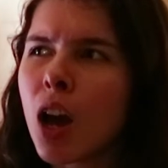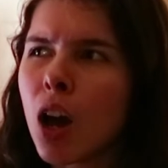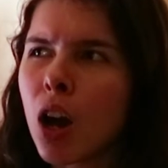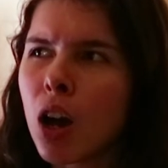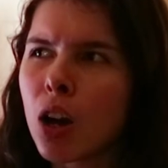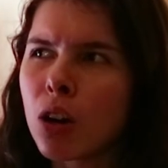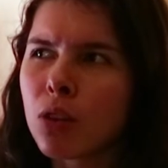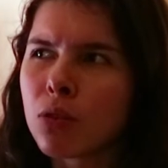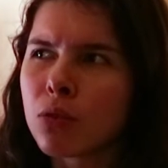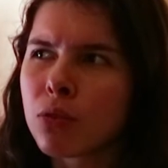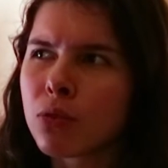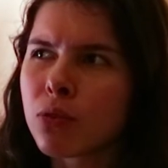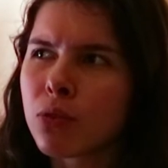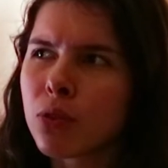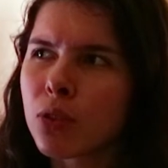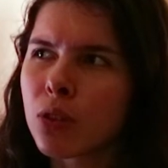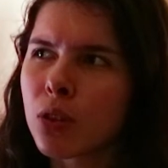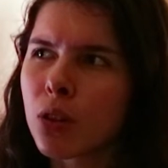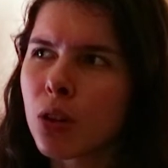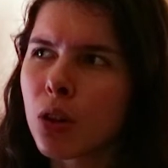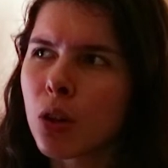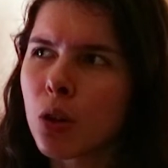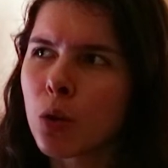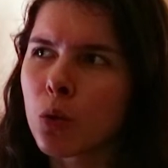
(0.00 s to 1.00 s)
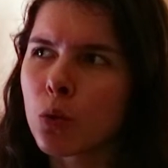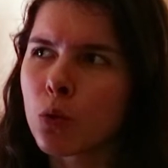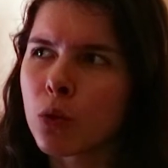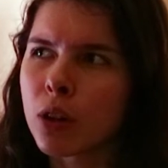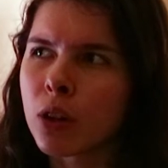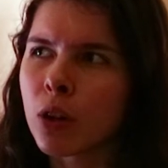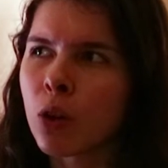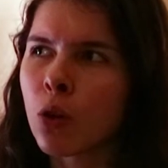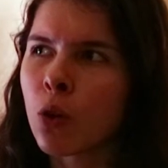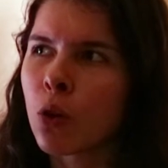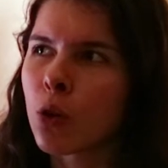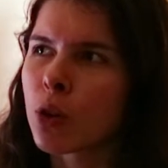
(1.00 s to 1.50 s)
of
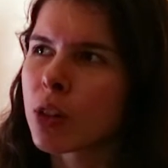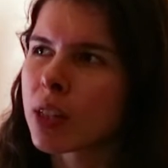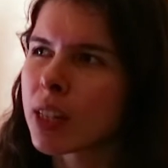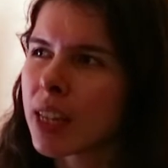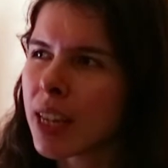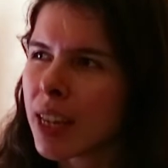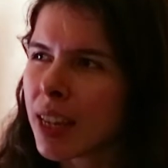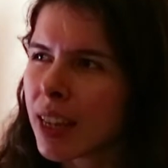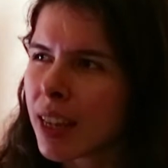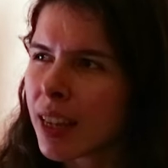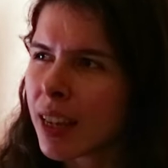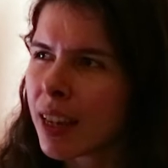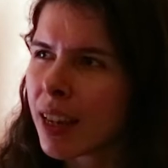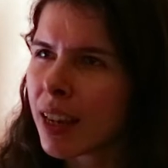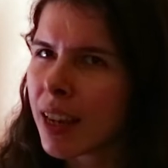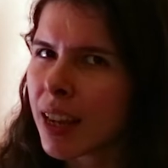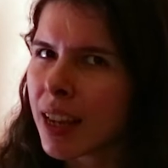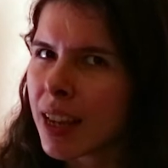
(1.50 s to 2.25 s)
recording